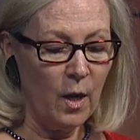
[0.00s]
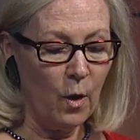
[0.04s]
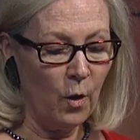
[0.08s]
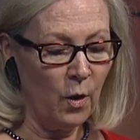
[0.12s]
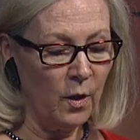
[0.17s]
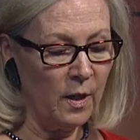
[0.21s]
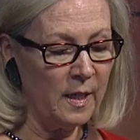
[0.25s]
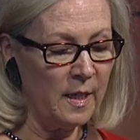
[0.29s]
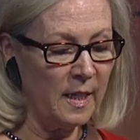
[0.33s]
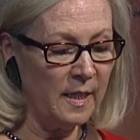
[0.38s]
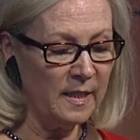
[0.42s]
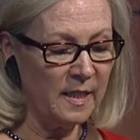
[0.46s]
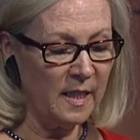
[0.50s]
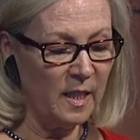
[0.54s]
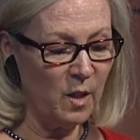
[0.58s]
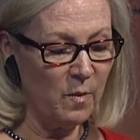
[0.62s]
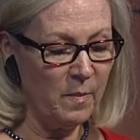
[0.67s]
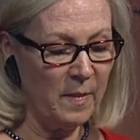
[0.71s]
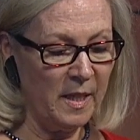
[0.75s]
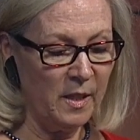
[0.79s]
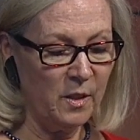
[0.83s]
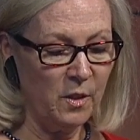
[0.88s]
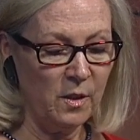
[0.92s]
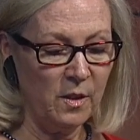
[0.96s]
Organizing a
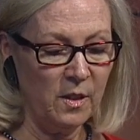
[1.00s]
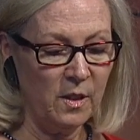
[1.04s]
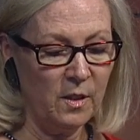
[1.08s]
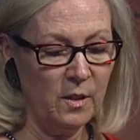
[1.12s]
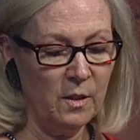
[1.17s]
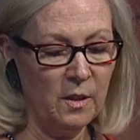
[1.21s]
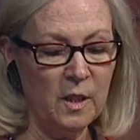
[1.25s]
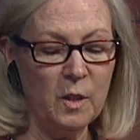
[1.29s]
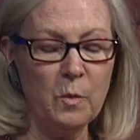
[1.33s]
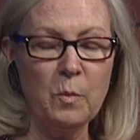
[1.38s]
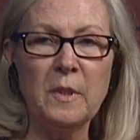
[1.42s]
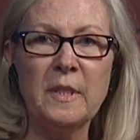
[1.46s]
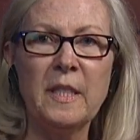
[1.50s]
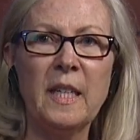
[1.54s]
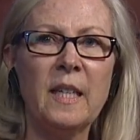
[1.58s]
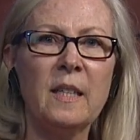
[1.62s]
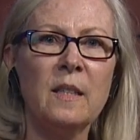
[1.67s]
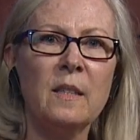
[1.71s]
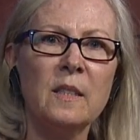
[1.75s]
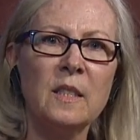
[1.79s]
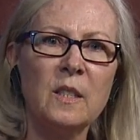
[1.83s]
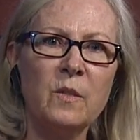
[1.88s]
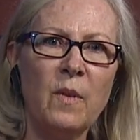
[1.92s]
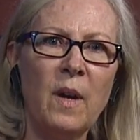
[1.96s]
major, students will
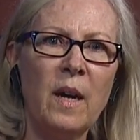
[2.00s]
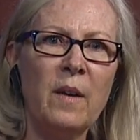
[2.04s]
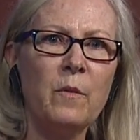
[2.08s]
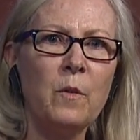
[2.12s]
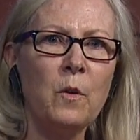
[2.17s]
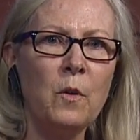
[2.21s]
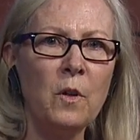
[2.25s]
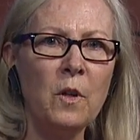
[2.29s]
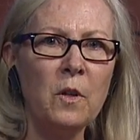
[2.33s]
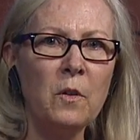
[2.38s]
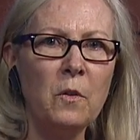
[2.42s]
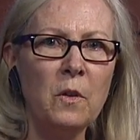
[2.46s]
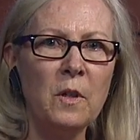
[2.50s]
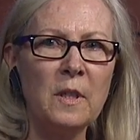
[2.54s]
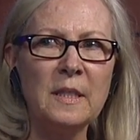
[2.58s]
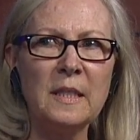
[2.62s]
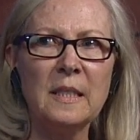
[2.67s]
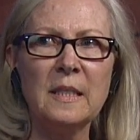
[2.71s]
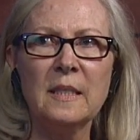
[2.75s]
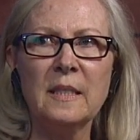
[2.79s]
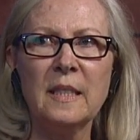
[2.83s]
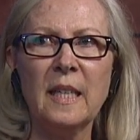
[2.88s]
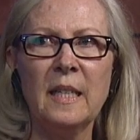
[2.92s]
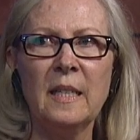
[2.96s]
take those five core
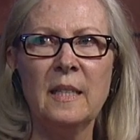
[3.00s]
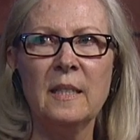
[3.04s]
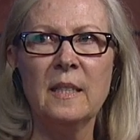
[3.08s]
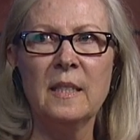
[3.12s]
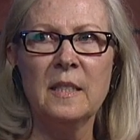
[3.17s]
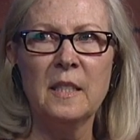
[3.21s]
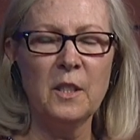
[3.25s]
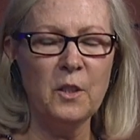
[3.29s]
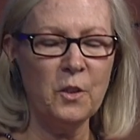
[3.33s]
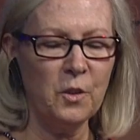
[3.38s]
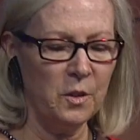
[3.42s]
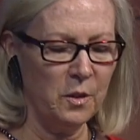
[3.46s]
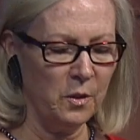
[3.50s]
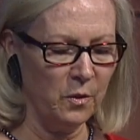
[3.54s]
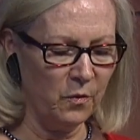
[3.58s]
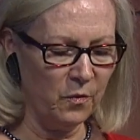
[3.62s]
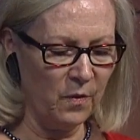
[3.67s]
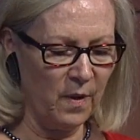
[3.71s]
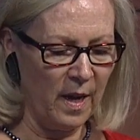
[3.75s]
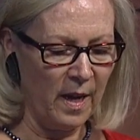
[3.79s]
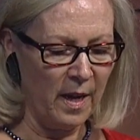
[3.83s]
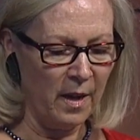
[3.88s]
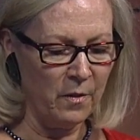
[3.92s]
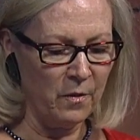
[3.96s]
courses and an additional
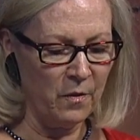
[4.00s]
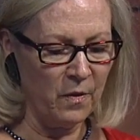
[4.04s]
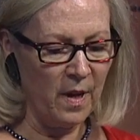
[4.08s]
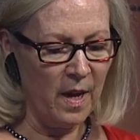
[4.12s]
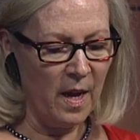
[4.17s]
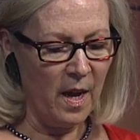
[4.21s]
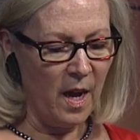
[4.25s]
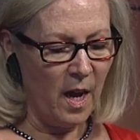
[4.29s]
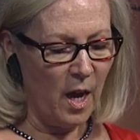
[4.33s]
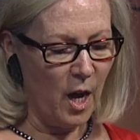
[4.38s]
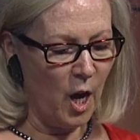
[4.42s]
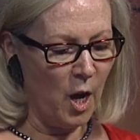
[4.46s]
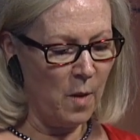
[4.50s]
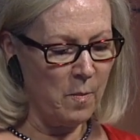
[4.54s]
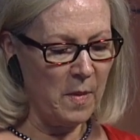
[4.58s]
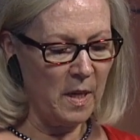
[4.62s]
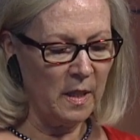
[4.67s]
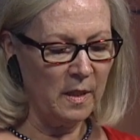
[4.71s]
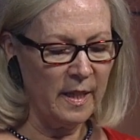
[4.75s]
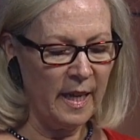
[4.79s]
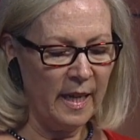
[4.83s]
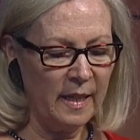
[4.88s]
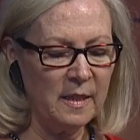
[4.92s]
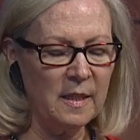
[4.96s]
five um,
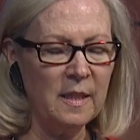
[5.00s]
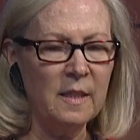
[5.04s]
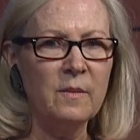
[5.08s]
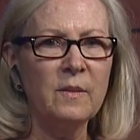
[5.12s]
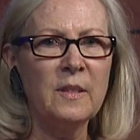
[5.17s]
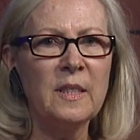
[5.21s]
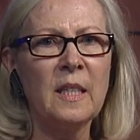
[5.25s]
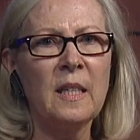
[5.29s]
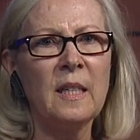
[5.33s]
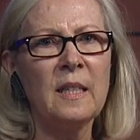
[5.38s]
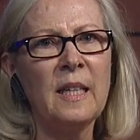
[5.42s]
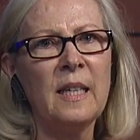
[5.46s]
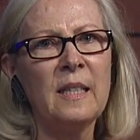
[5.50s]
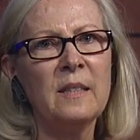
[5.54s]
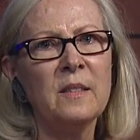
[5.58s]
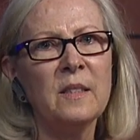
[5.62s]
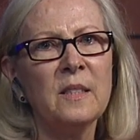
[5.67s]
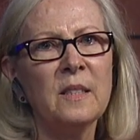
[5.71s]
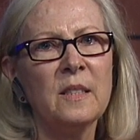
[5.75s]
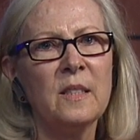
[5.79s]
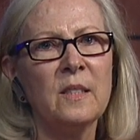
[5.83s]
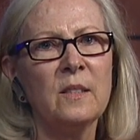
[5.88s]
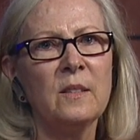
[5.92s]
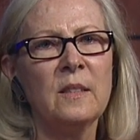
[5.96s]
electives that allow the
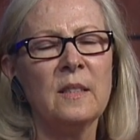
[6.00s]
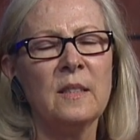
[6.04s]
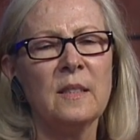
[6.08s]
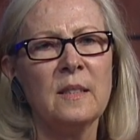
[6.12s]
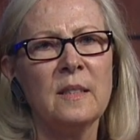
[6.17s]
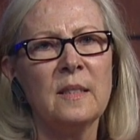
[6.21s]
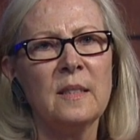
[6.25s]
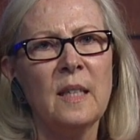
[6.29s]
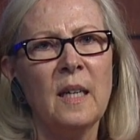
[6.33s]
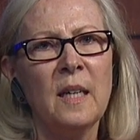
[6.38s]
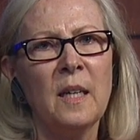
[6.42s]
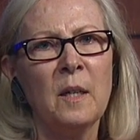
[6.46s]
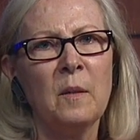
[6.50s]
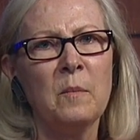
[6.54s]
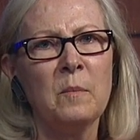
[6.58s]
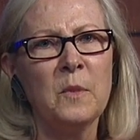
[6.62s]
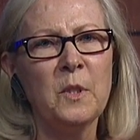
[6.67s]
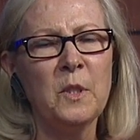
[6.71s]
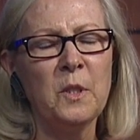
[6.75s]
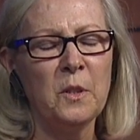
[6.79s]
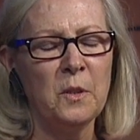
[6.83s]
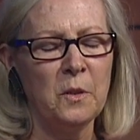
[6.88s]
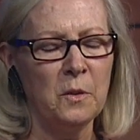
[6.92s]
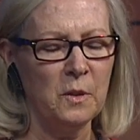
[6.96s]
students um,
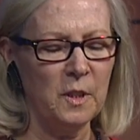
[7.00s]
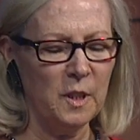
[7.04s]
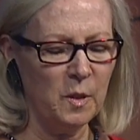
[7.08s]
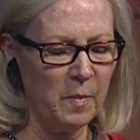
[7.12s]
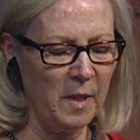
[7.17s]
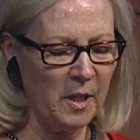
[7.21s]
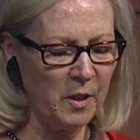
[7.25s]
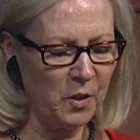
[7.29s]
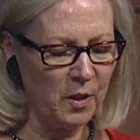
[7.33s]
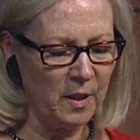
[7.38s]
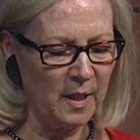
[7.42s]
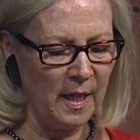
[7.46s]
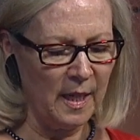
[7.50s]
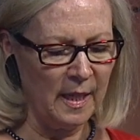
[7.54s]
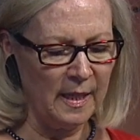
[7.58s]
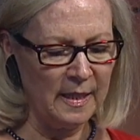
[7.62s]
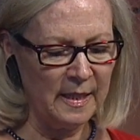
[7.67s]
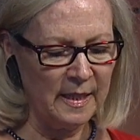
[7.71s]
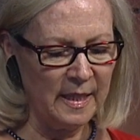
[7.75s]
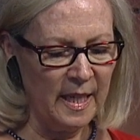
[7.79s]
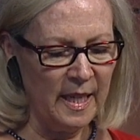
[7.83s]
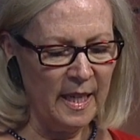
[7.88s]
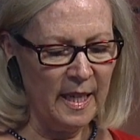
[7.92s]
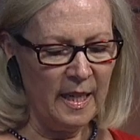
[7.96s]
to
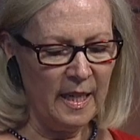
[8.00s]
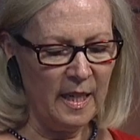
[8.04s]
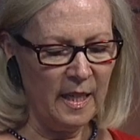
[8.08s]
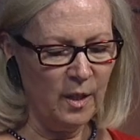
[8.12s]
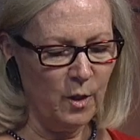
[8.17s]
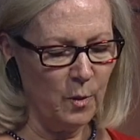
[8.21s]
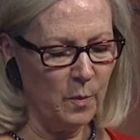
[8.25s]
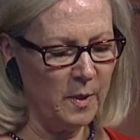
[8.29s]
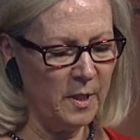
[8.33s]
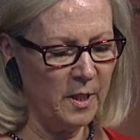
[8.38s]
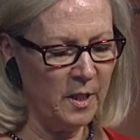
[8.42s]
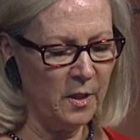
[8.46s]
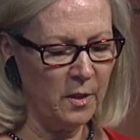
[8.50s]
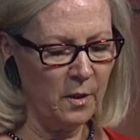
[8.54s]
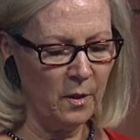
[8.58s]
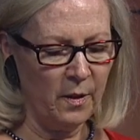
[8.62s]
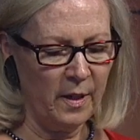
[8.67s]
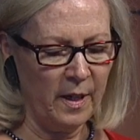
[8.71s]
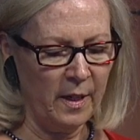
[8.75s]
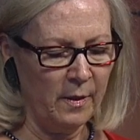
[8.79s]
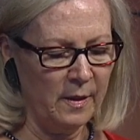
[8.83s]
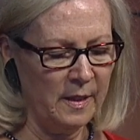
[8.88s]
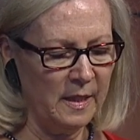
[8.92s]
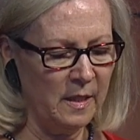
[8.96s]
specialize in their particular
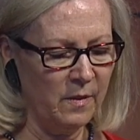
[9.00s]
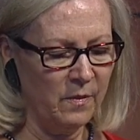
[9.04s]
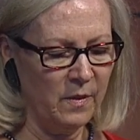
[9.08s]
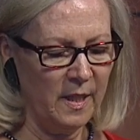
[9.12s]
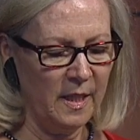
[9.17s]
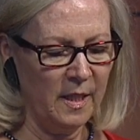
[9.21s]
areas of